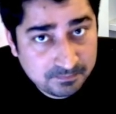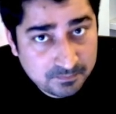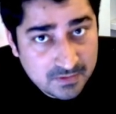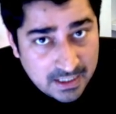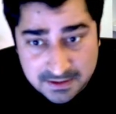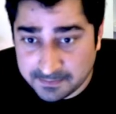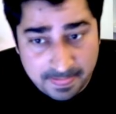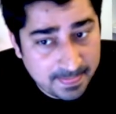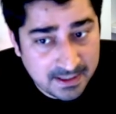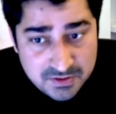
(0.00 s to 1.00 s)
Right?
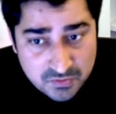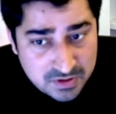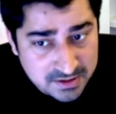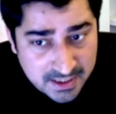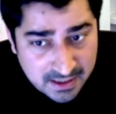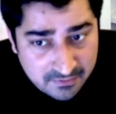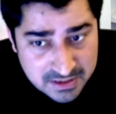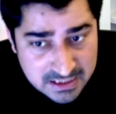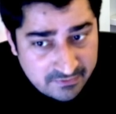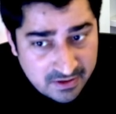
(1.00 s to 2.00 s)
There is no such data which
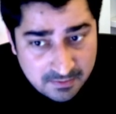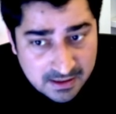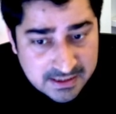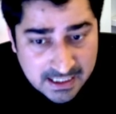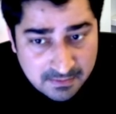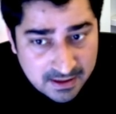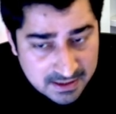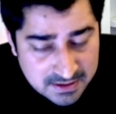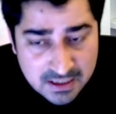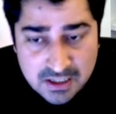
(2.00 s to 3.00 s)
is available inside my
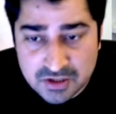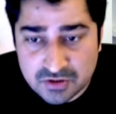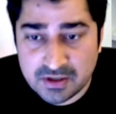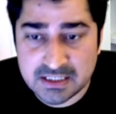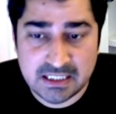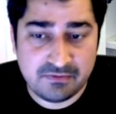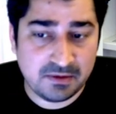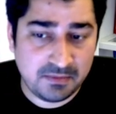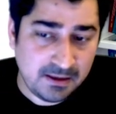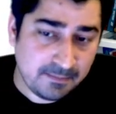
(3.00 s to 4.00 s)
list. So it is giving
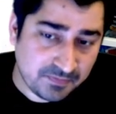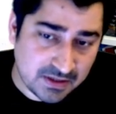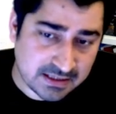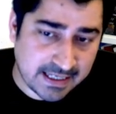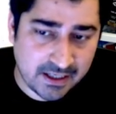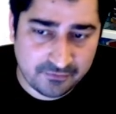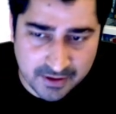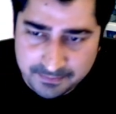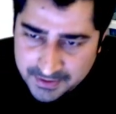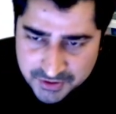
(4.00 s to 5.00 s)
me this kind of
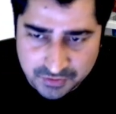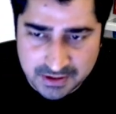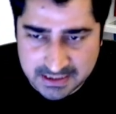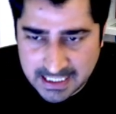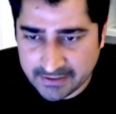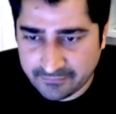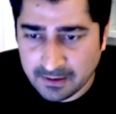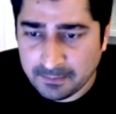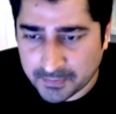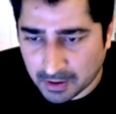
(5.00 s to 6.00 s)
a issue, this kind of a
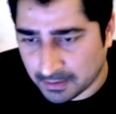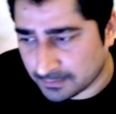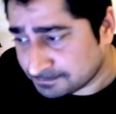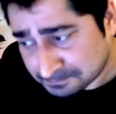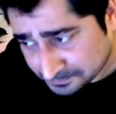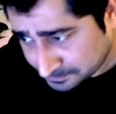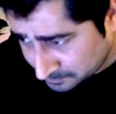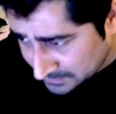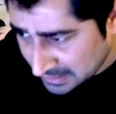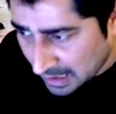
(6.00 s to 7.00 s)
problem.
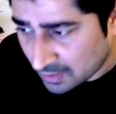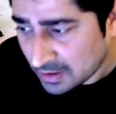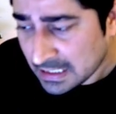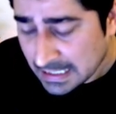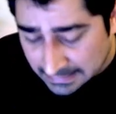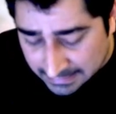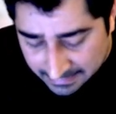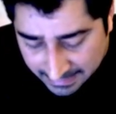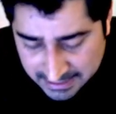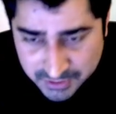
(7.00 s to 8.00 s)
Now, the
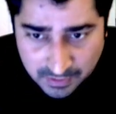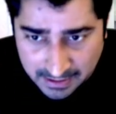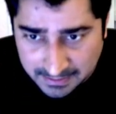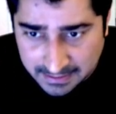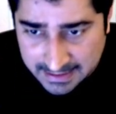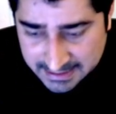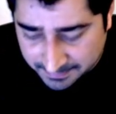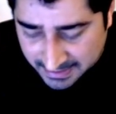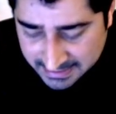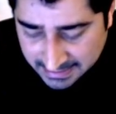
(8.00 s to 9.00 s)
next one is
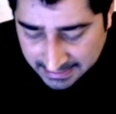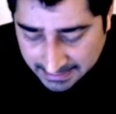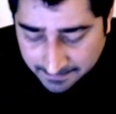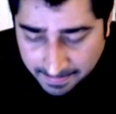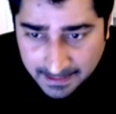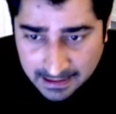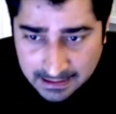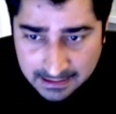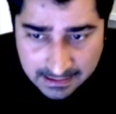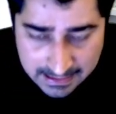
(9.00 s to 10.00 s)
basically
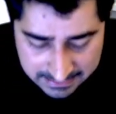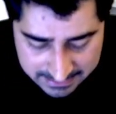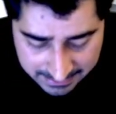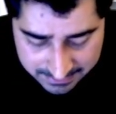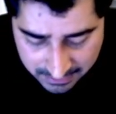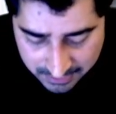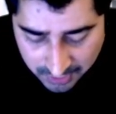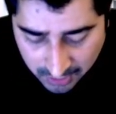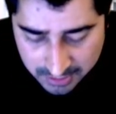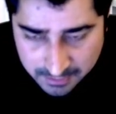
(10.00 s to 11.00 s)

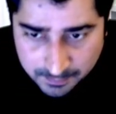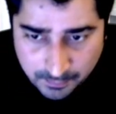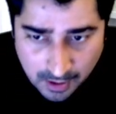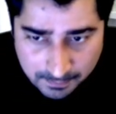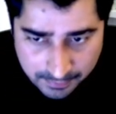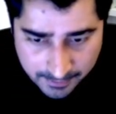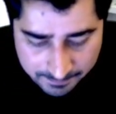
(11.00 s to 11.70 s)
L6.pop.